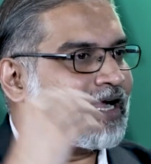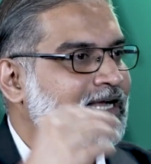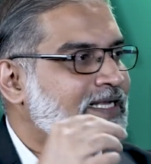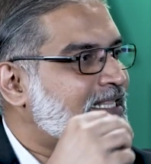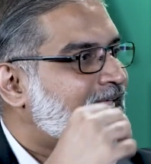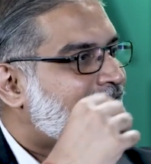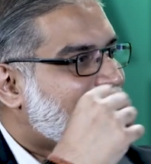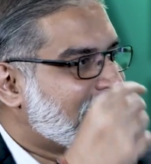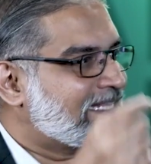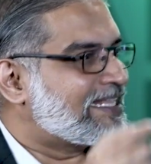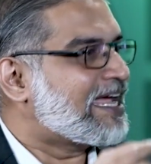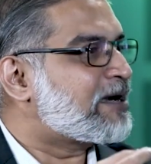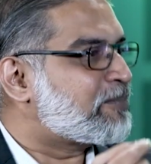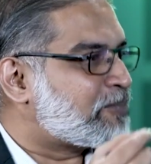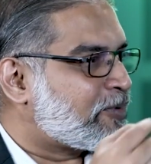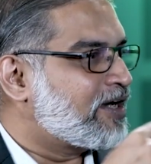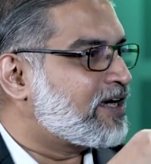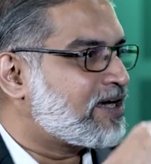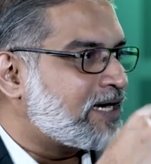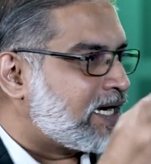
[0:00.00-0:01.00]
I think at that
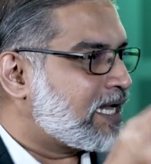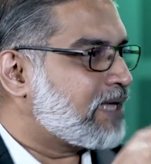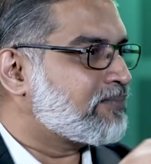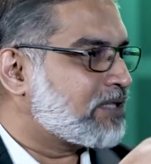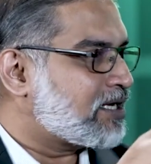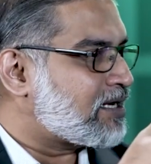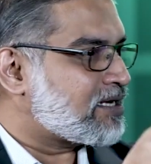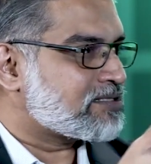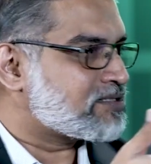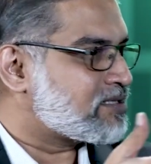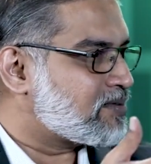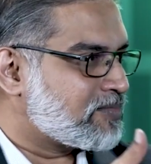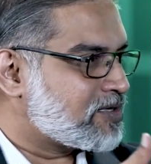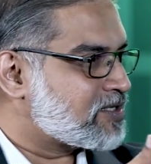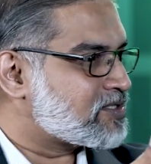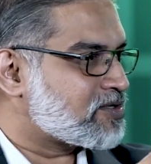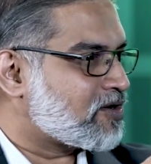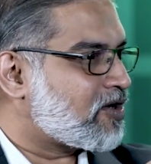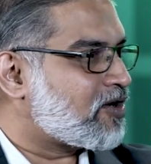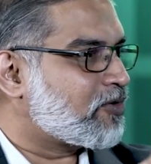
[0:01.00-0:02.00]
point in time, the customer
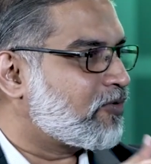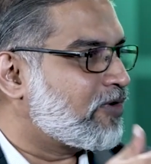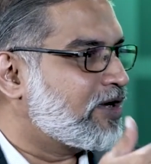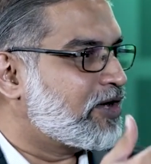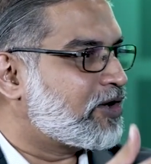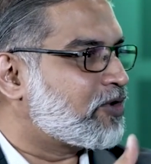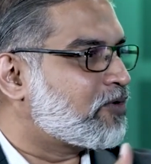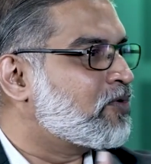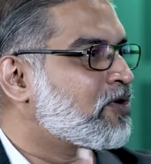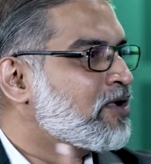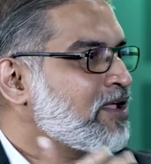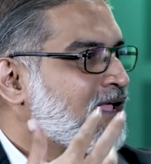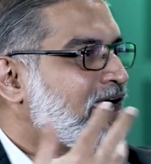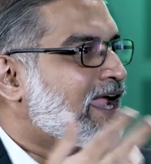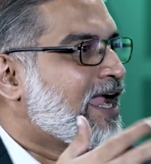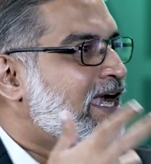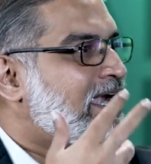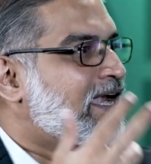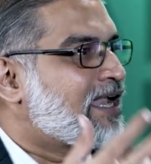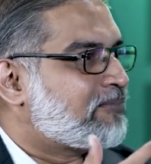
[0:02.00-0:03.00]
is not going to
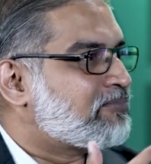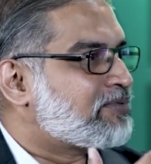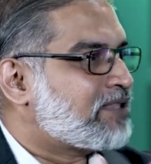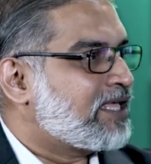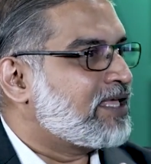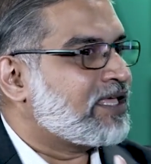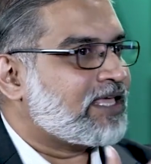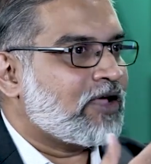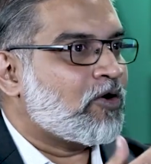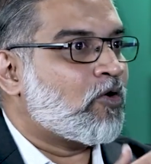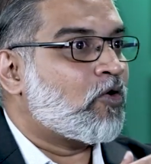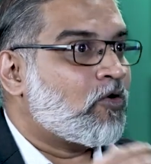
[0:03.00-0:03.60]
end up thinking,